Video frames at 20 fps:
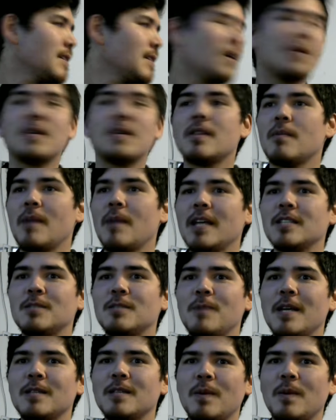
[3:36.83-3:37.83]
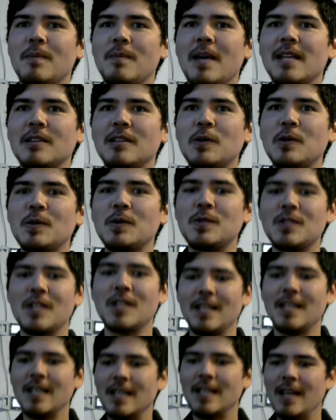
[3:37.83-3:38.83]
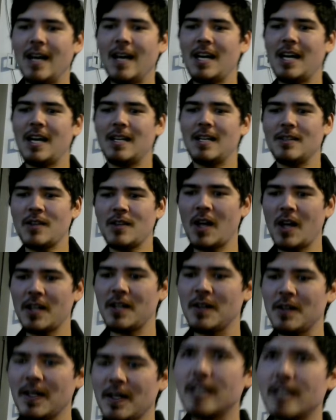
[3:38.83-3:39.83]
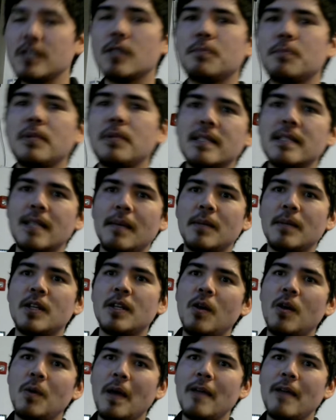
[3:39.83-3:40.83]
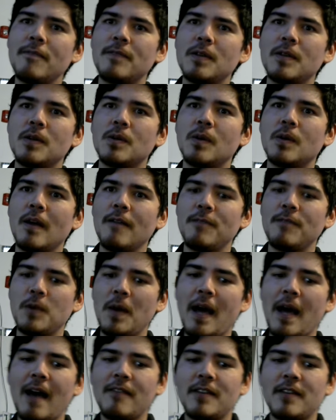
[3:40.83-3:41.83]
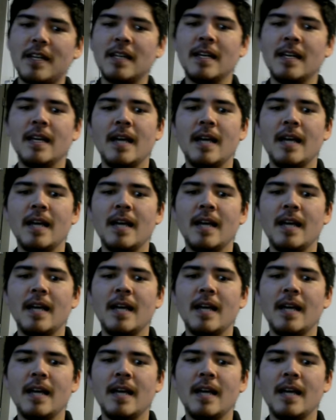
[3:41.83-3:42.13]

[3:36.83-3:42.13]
to go into the main space, we may lose the audio again. So please let me know if you have it.